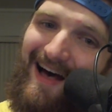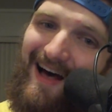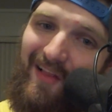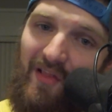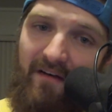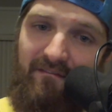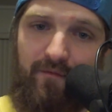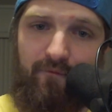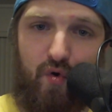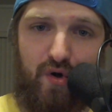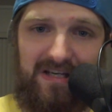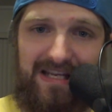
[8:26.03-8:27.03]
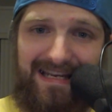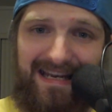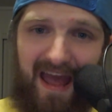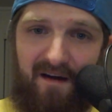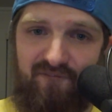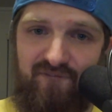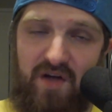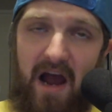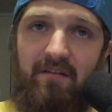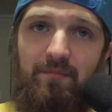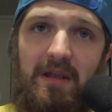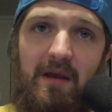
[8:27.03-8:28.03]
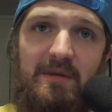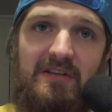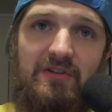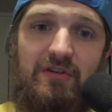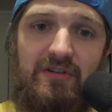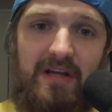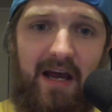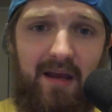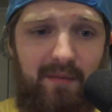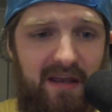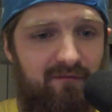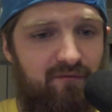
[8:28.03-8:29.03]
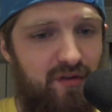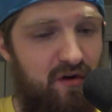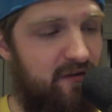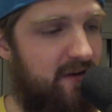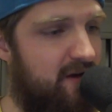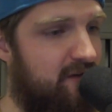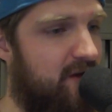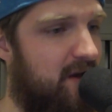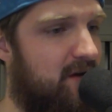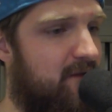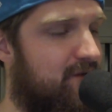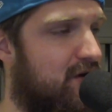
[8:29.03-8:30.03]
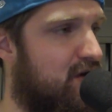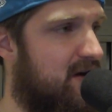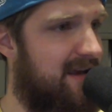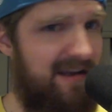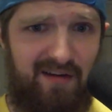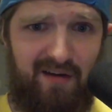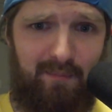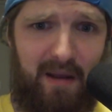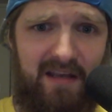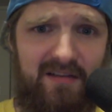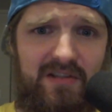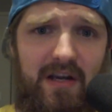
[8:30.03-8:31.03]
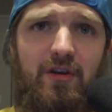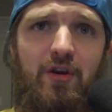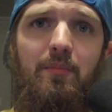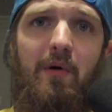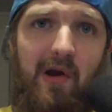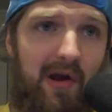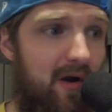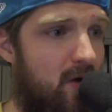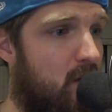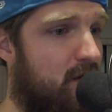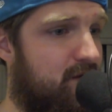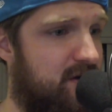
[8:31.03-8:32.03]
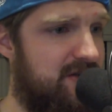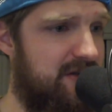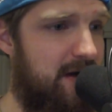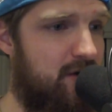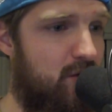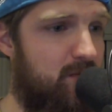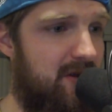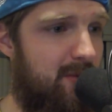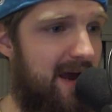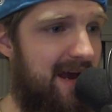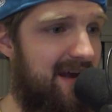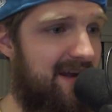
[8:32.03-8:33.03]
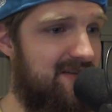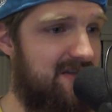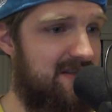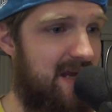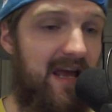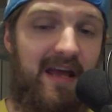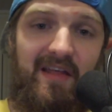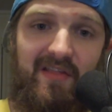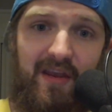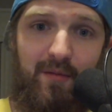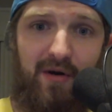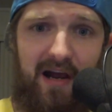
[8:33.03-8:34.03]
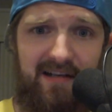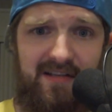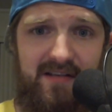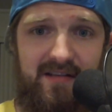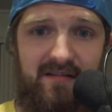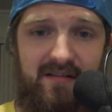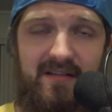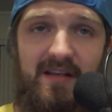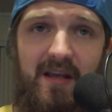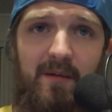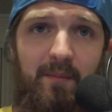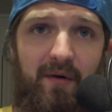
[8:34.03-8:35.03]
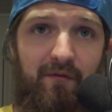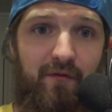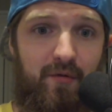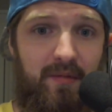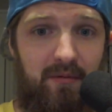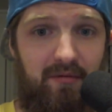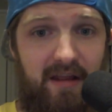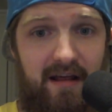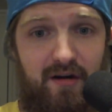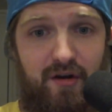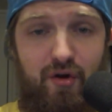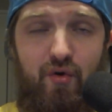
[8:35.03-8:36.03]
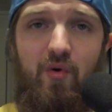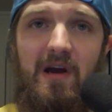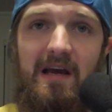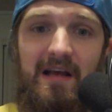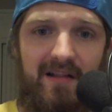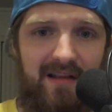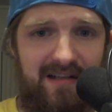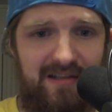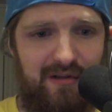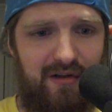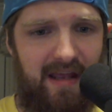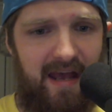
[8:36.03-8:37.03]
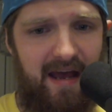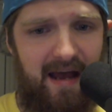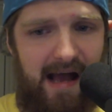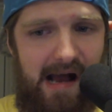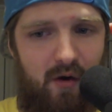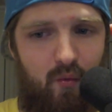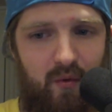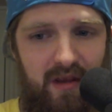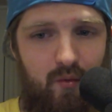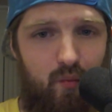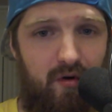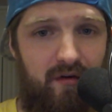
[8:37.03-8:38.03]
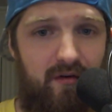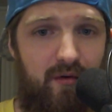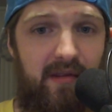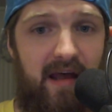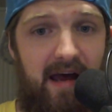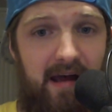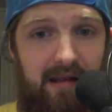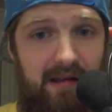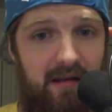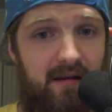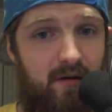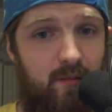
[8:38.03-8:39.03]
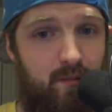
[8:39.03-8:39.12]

11/14 at 5 p.m. Eastern Time. And for those that have signed up for a paid study group or free study group in the past, the process is the same. But for people that are new, let's look at how we would do that in